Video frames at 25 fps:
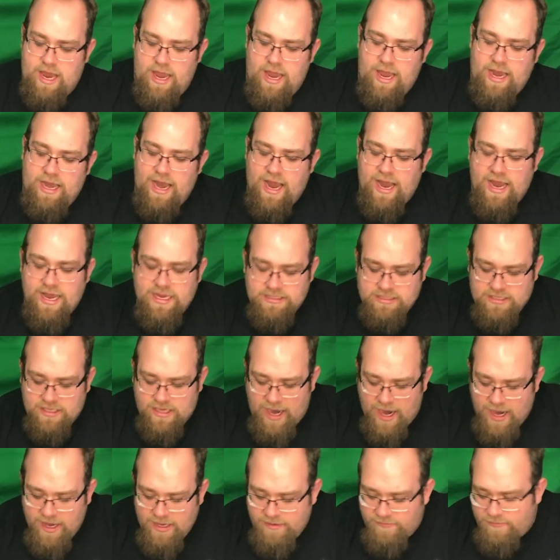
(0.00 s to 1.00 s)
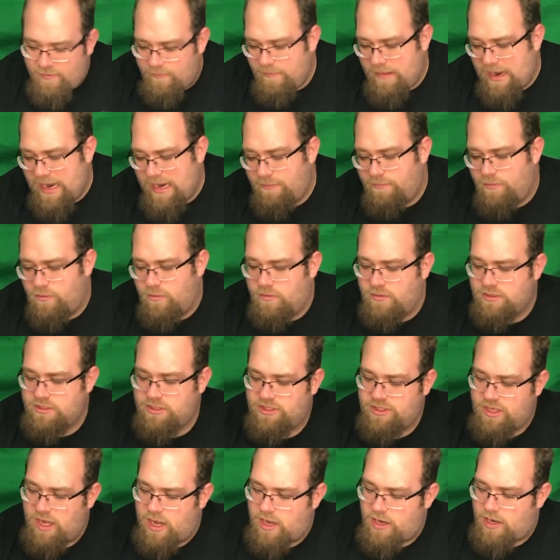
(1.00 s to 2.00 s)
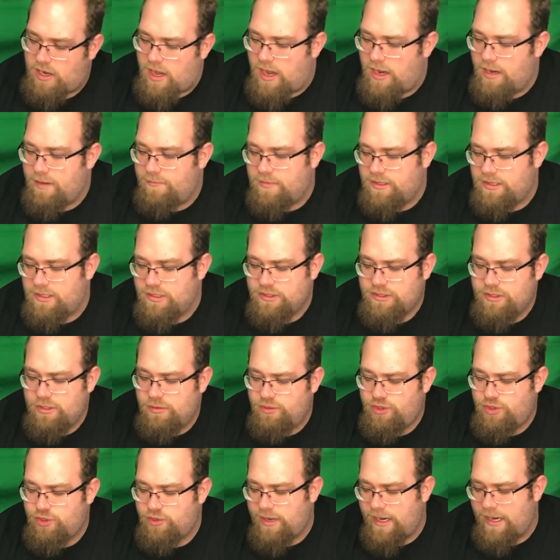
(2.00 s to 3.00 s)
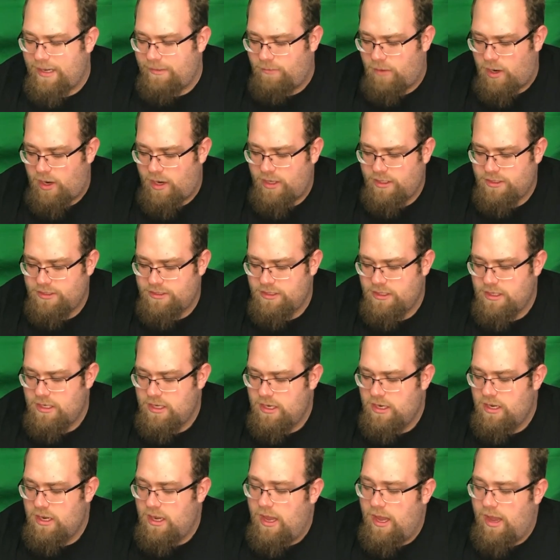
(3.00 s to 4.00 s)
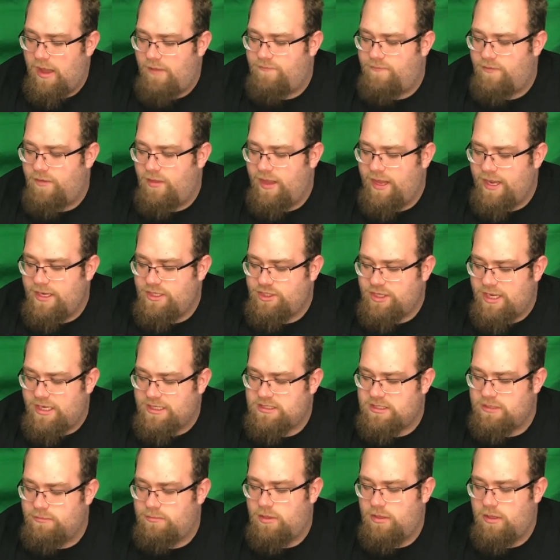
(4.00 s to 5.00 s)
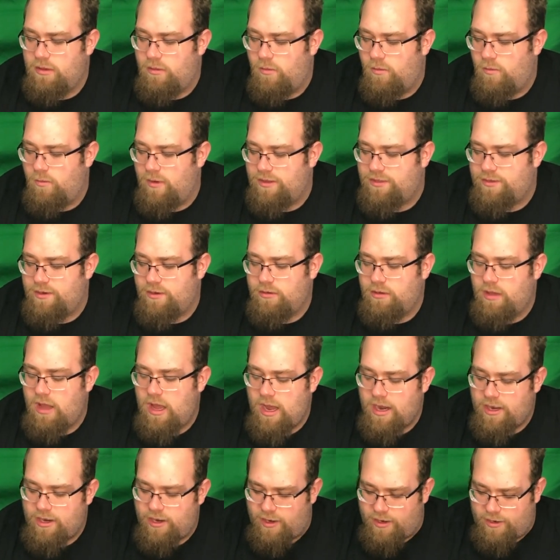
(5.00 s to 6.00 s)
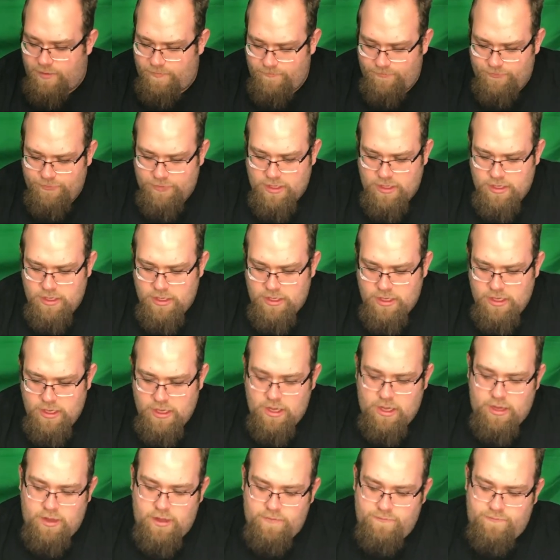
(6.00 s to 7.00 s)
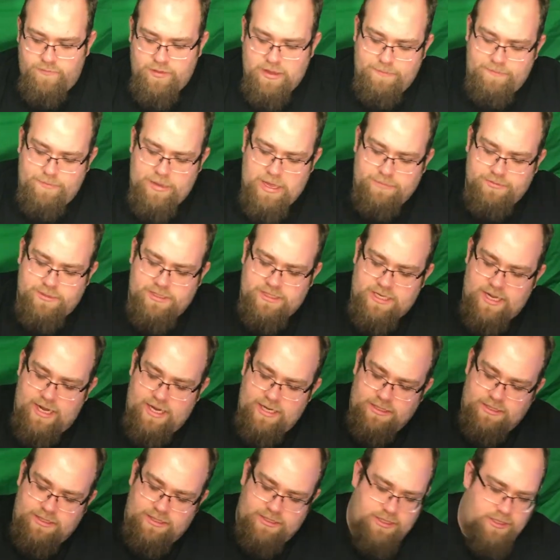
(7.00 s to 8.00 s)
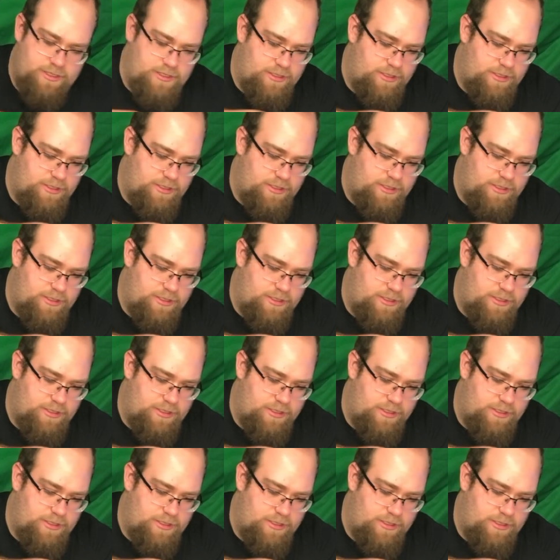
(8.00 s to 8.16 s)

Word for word: It has kind of a Magpul stock on it, but there's no trademarks. A fully adjustable with your locker. Flip up sights.